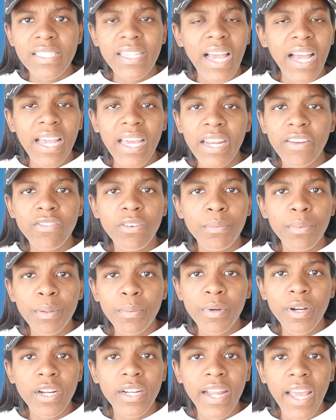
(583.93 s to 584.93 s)
See, I can't even
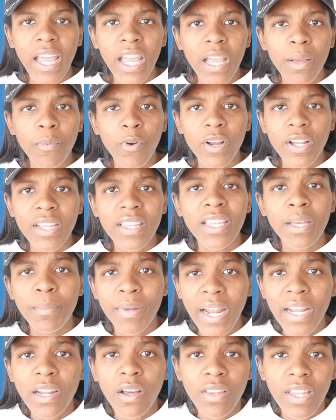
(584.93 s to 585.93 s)
remember her name or anything,
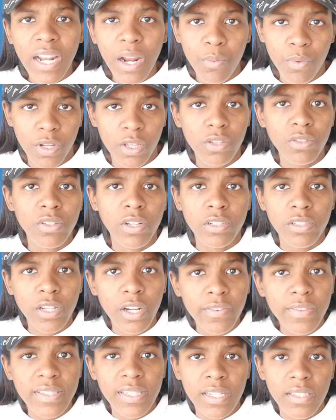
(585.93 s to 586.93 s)
but I know that I'm going to use her
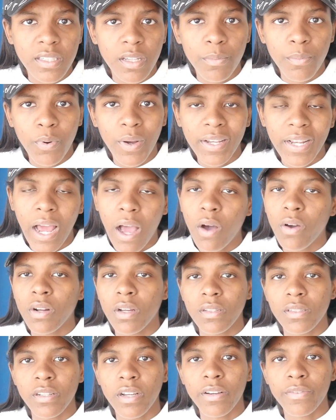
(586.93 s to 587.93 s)
service at some point, and I hold
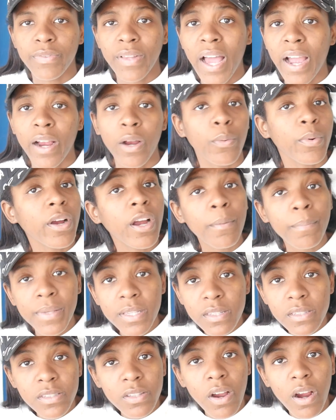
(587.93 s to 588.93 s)
on to her flyer. Where her
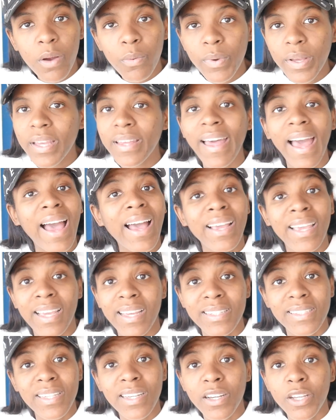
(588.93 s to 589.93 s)
business card went, I
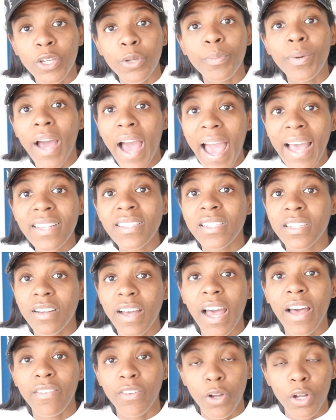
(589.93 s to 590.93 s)
can't tell you, but I
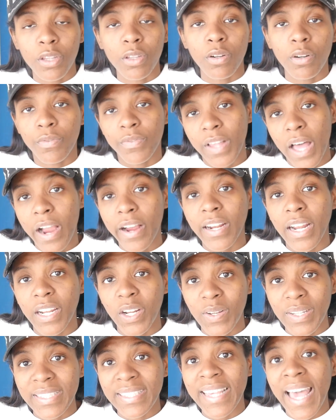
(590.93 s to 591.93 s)
still have her little flyer.
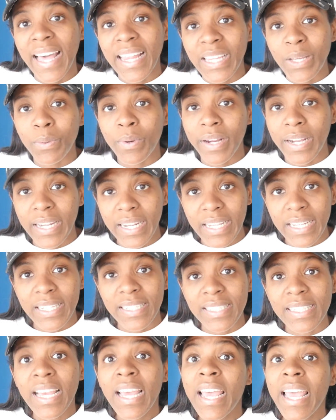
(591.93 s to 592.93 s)
I know exactly where it
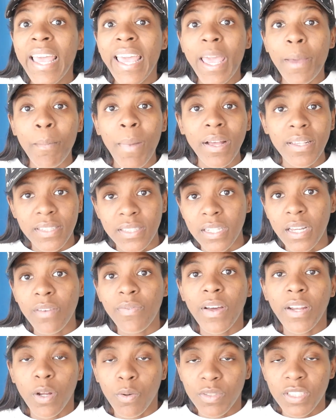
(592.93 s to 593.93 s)
is in my
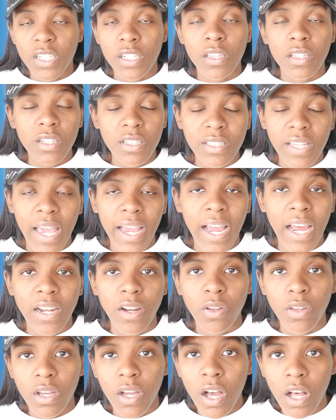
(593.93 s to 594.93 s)
stuff. I know what she looks like. I
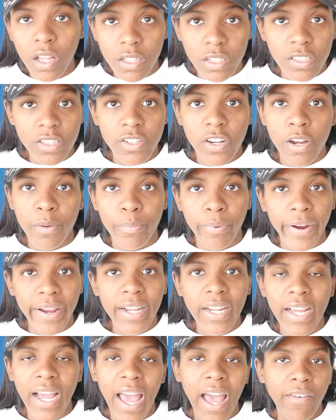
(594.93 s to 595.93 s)
know the colors to her
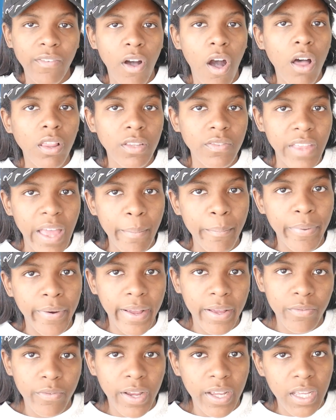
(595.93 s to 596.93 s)
branding. I have all of that
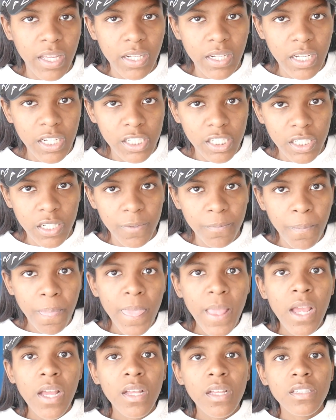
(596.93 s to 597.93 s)
brand recognition.
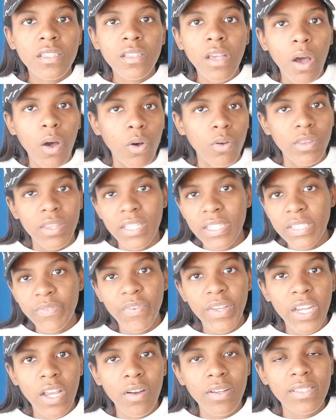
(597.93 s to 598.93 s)
So this
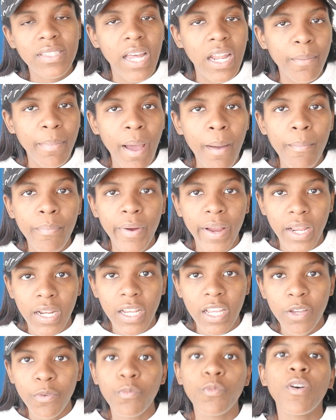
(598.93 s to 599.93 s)
video is not about
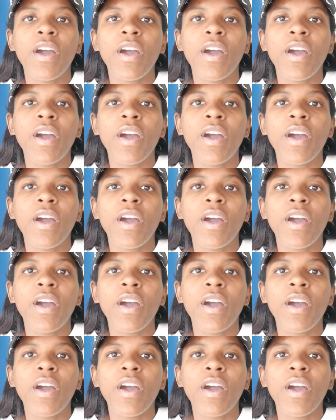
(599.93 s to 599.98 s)
branding.